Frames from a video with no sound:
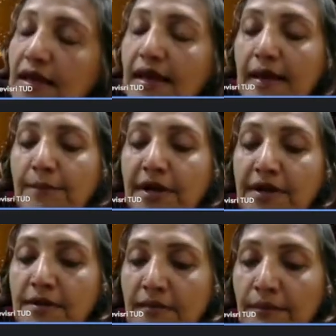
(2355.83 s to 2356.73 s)
But
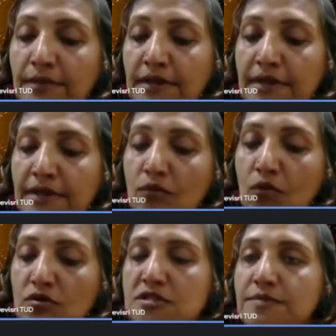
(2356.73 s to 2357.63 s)
remember that
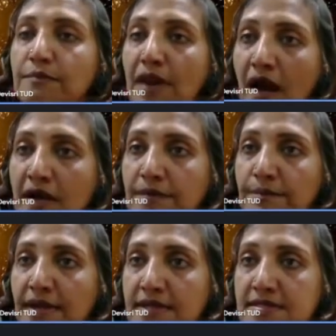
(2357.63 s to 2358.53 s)
most plant
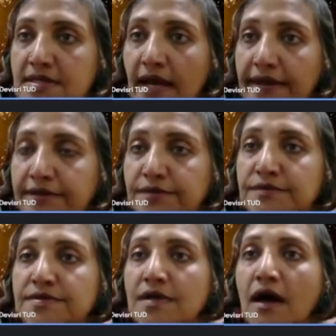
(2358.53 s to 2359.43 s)
based
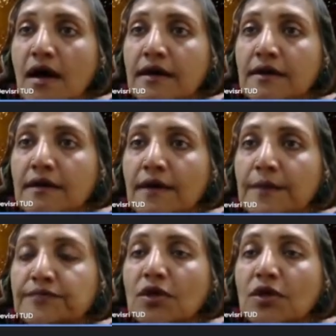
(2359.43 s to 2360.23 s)
items are